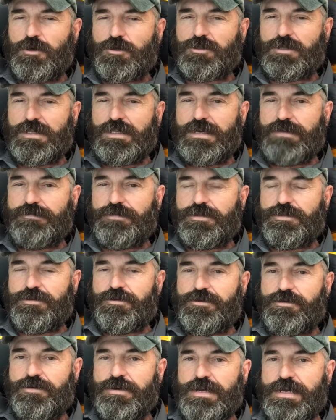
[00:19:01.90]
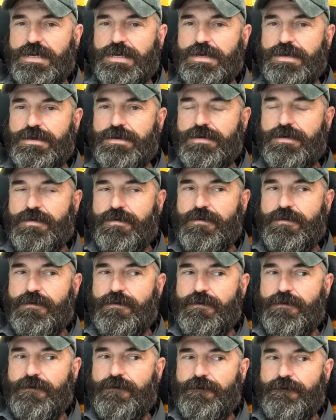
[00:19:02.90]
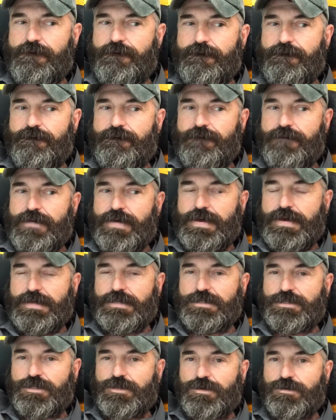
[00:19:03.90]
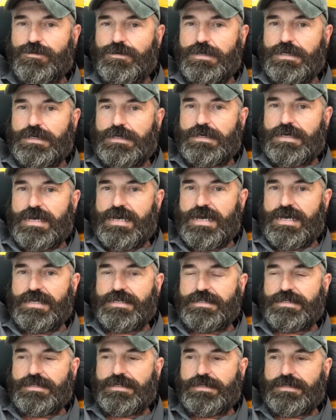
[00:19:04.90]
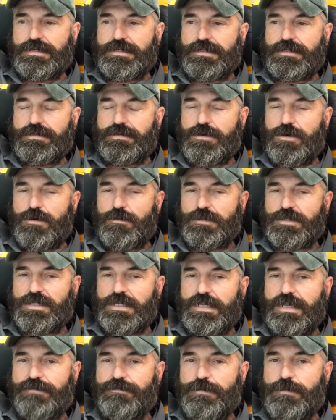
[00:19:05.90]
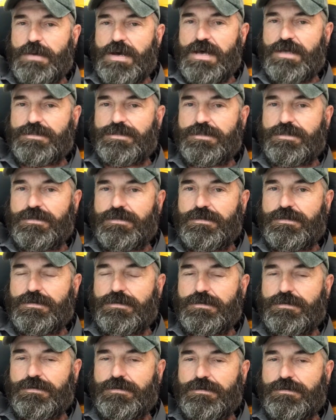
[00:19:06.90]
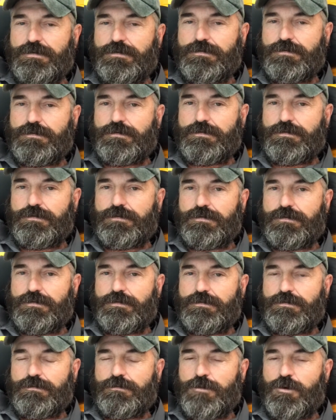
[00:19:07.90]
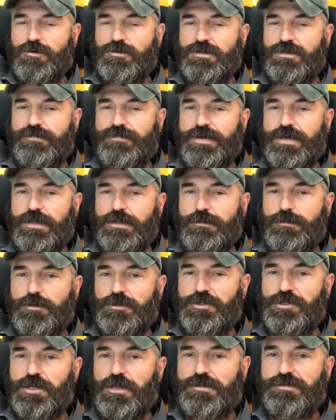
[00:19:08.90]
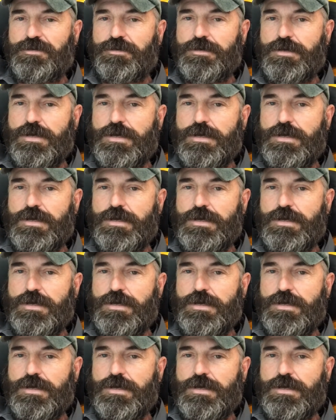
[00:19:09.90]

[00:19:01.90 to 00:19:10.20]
11:30, and so I hiked almost 11 miles to the most available shelter.